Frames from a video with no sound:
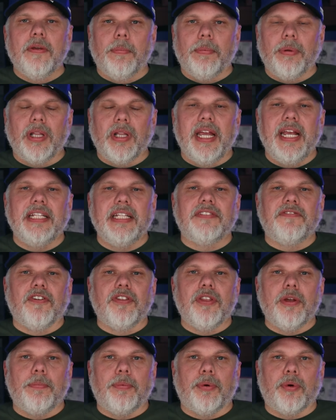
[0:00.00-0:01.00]
the plates
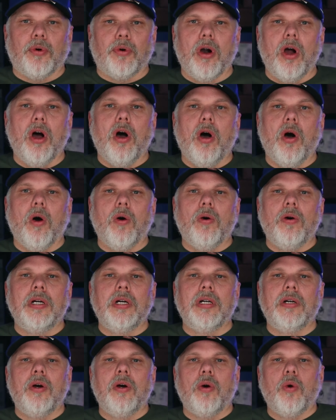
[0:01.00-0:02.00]
for the
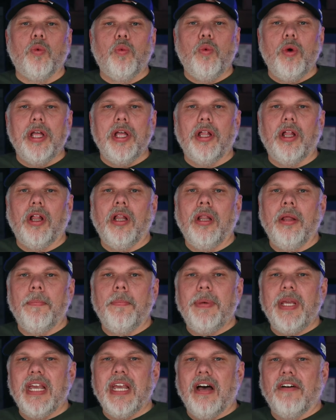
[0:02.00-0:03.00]
Pro
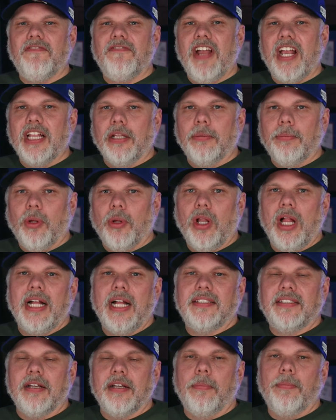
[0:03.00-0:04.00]
will be available
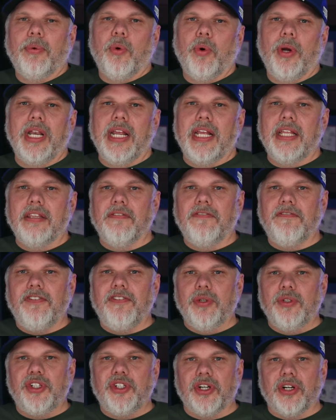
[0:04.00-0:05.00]
at some point in the
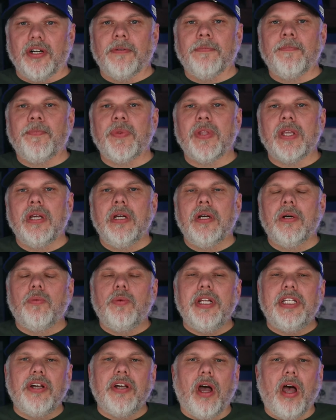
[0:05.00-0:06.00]
future.
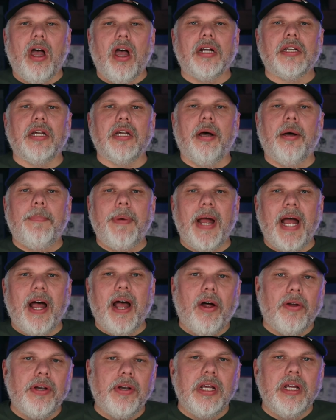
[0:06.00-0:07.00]
We talked
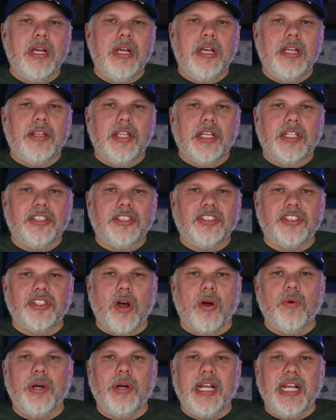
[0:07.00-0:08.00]
about the
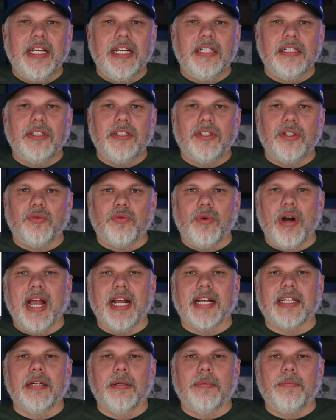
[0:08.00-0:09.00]
Sony
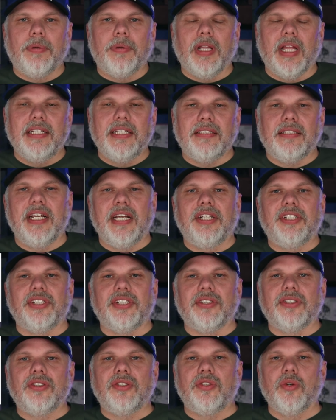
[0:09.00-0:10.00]
Direct
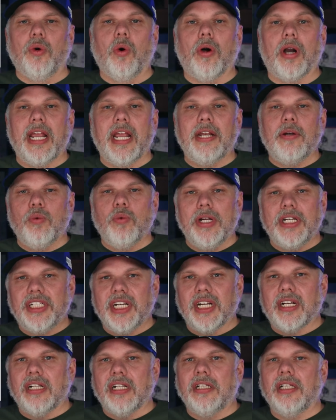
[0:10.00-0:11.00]
PlayStation Store, in
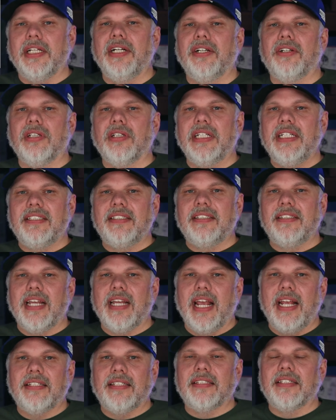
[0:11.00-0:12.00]
which it clearly
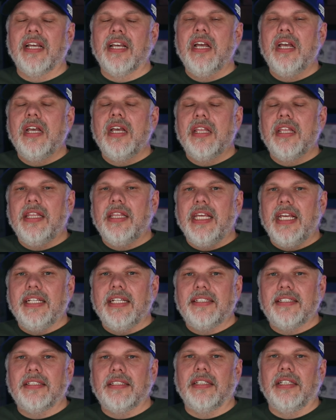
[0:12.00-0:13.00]
states
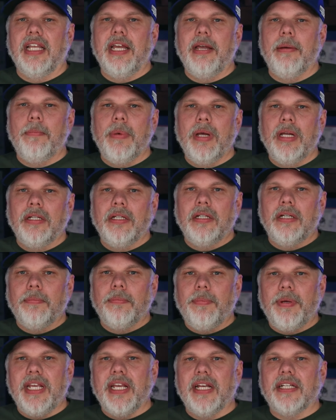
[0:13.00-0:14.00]
the Slim
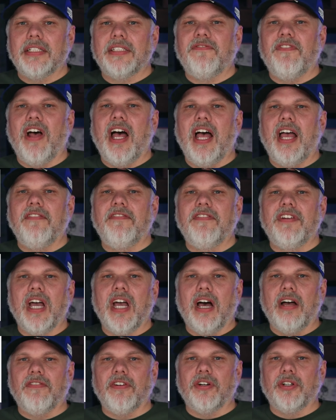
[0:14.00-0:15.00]
PS5
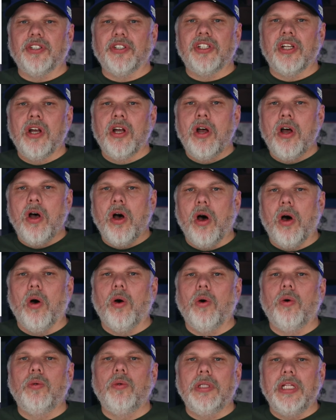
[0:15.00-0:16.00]
covers
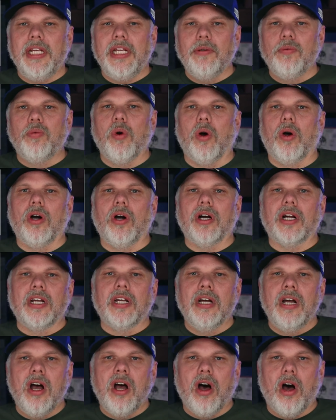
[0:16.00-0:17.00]
only
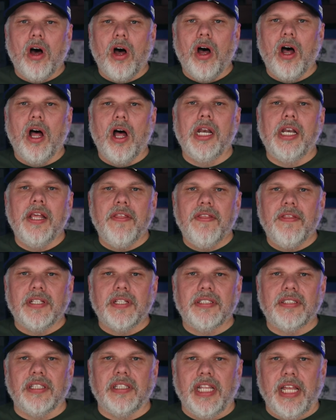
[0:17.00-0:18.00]
work on
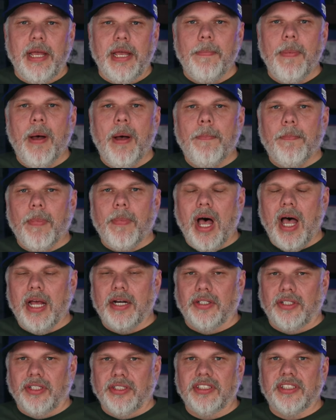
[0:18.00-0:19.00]
the Slim
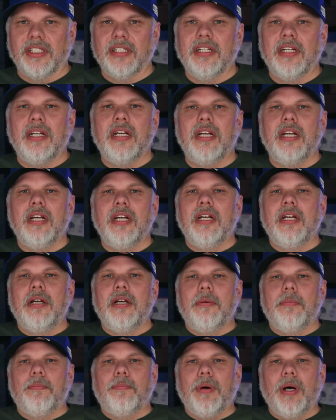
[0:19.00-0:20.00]
models.
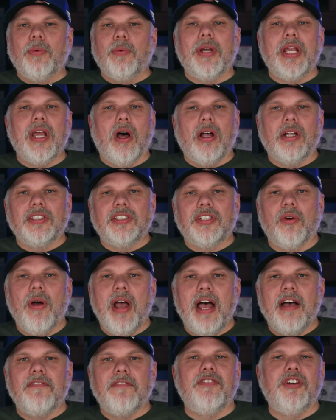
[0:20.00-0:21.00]
But we
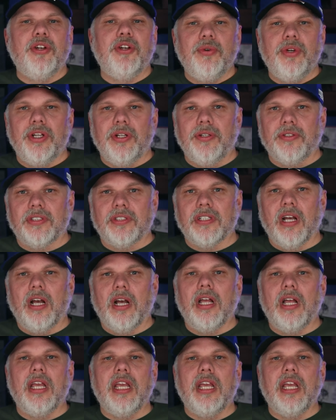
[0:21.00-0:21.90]
also have new news.